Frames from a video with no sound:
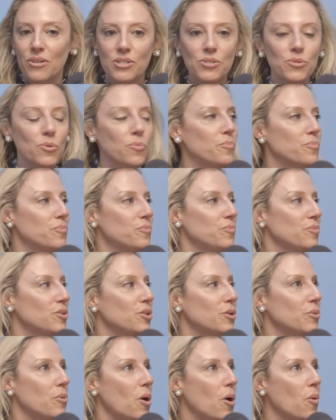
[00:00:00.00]
is a
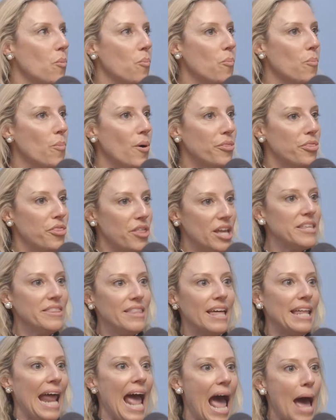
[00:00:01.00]
thing
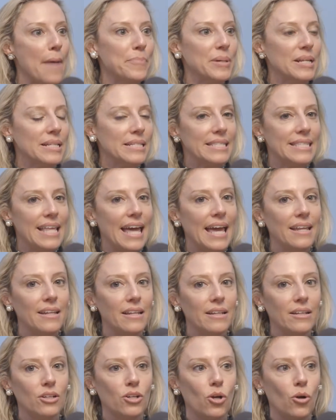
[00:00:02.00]
that happens
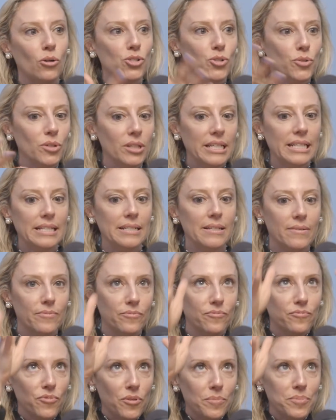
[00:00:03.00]
that culturally
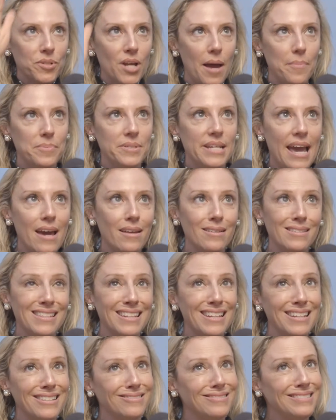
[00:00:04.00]
from top down is
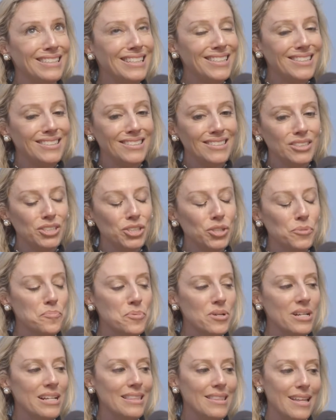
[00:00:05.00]
well, you're
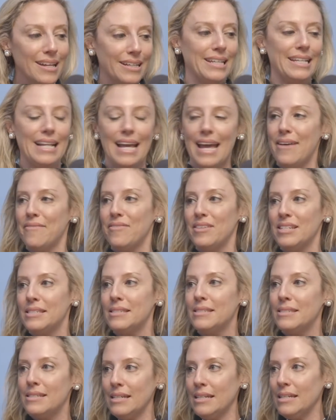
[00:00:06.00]
pretty lucky to have this
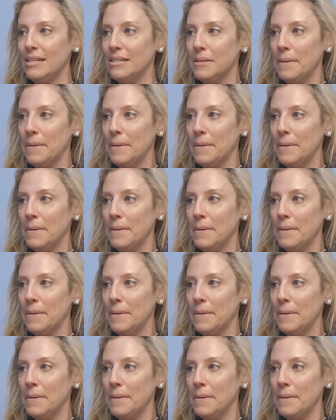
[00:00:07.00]
seat.